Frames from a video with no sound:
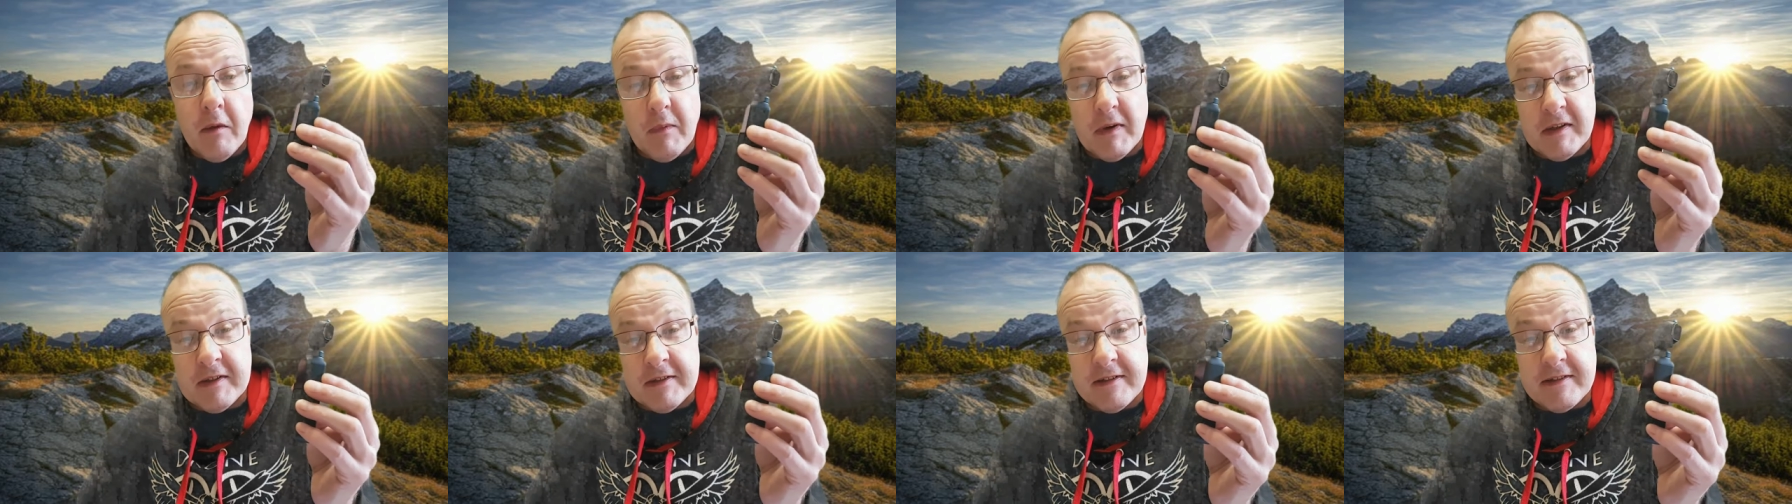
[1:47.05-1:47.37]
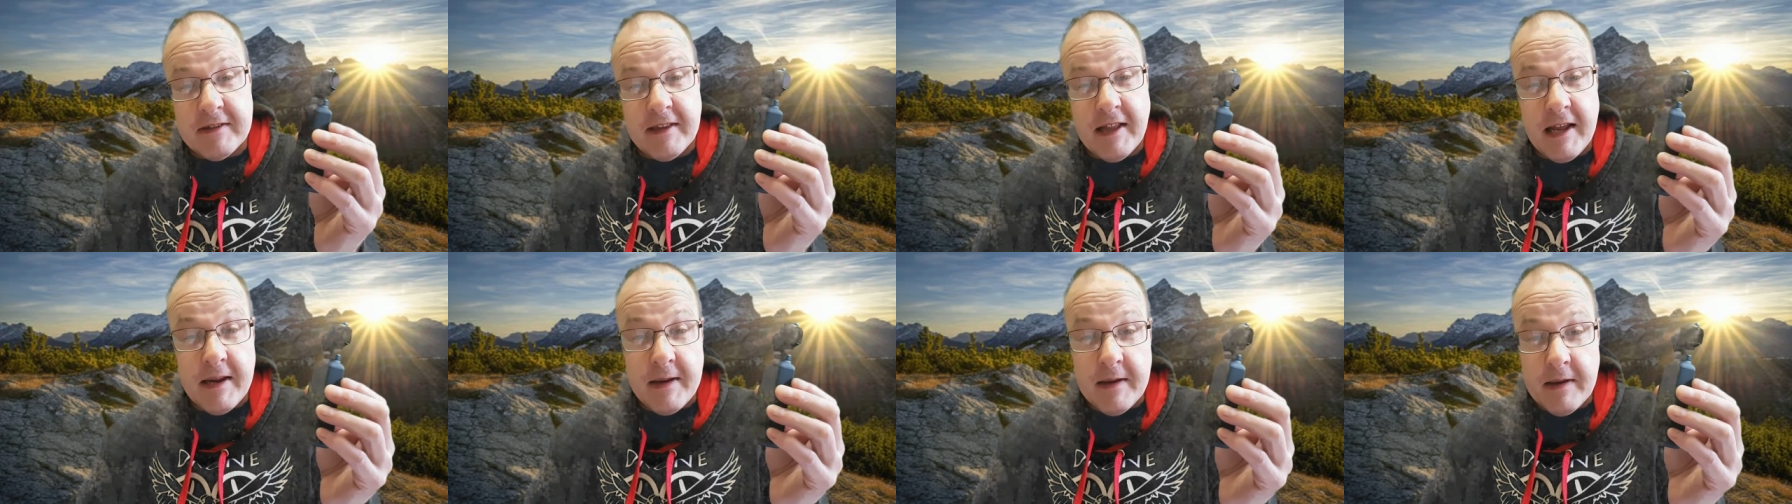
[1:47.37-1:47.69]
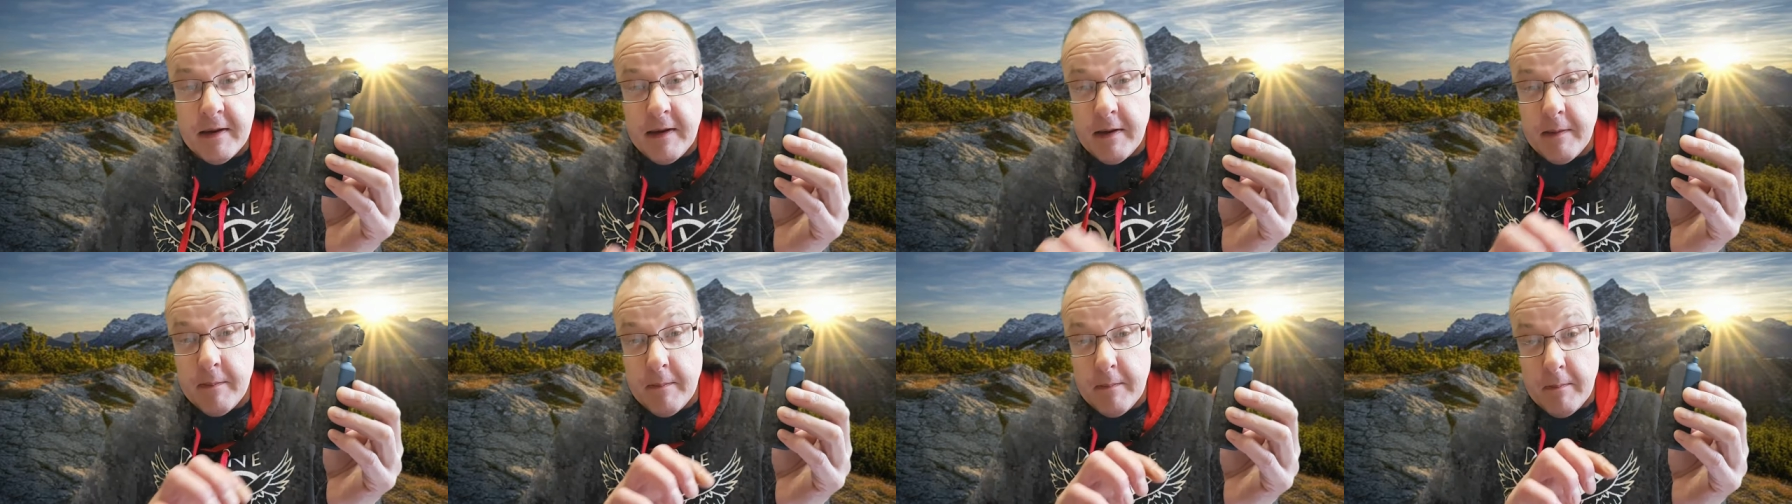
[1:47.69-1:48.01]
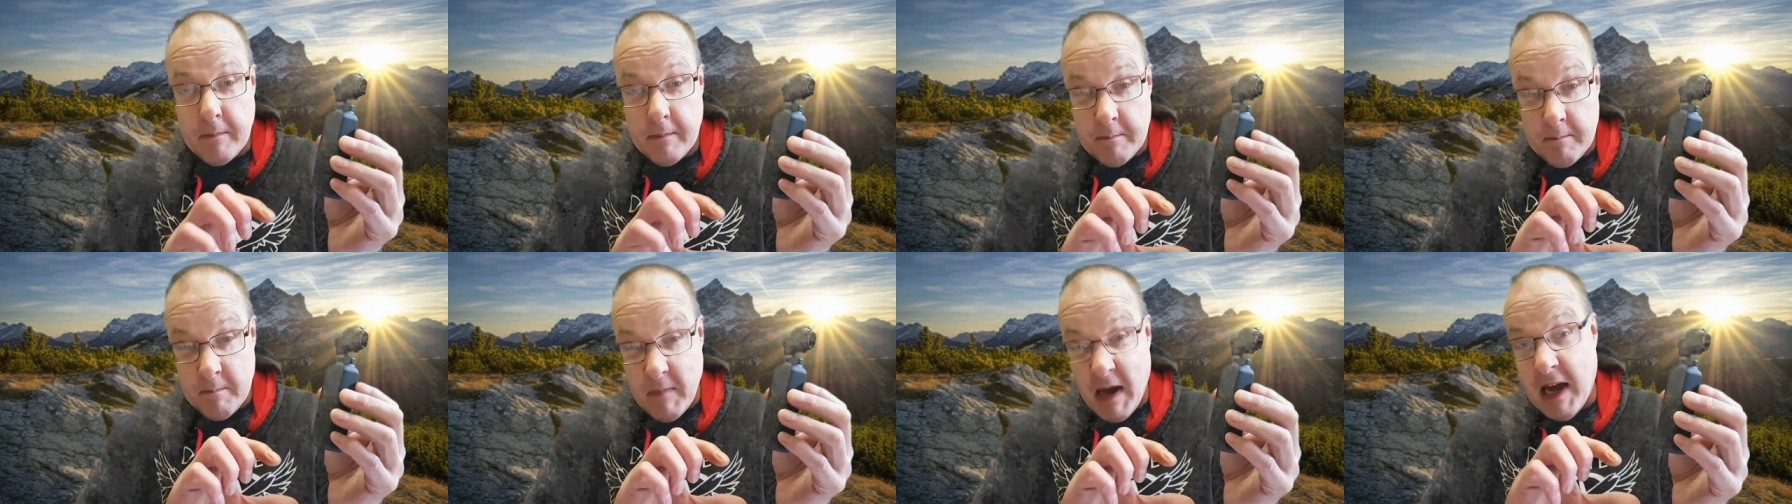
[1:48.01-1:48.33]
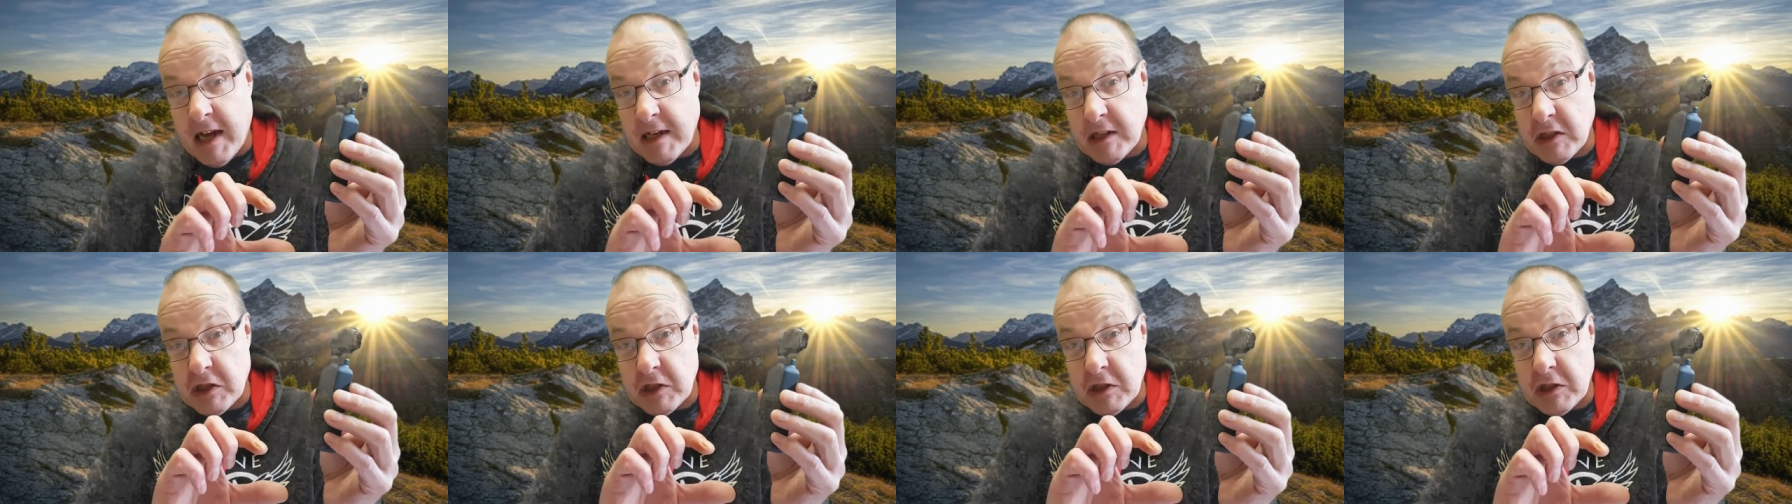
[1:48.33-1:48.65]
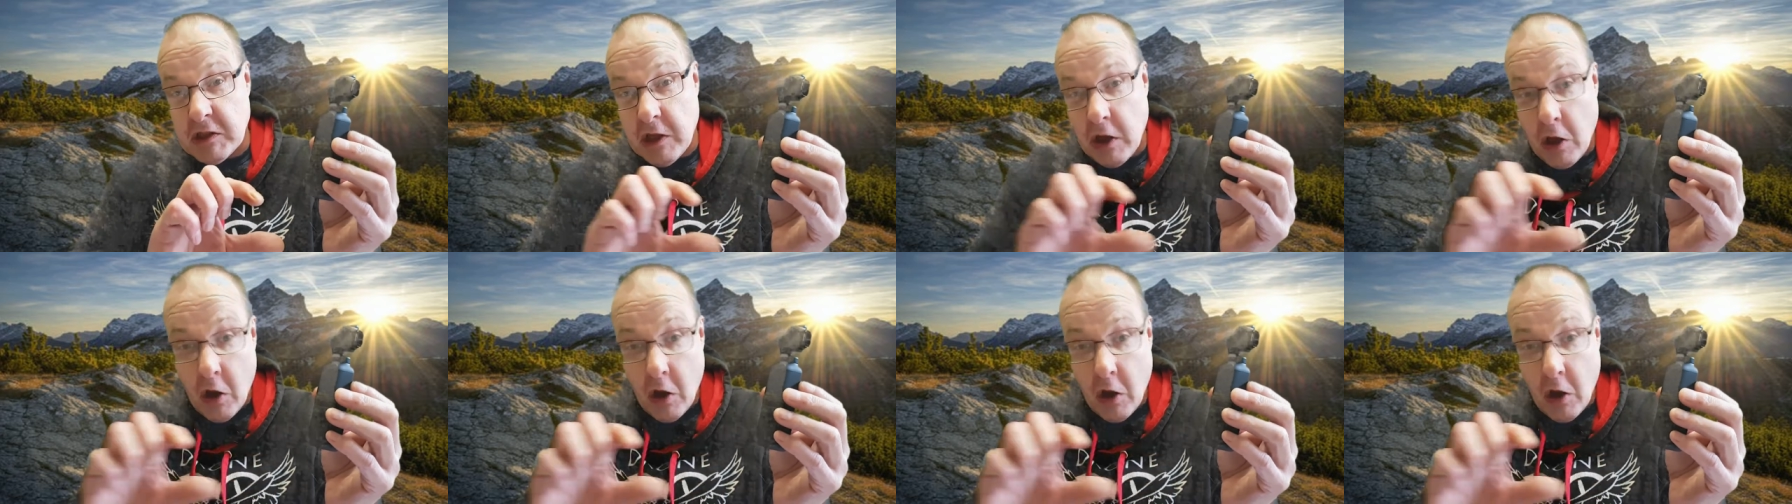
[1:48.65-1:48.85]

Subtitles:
which will then match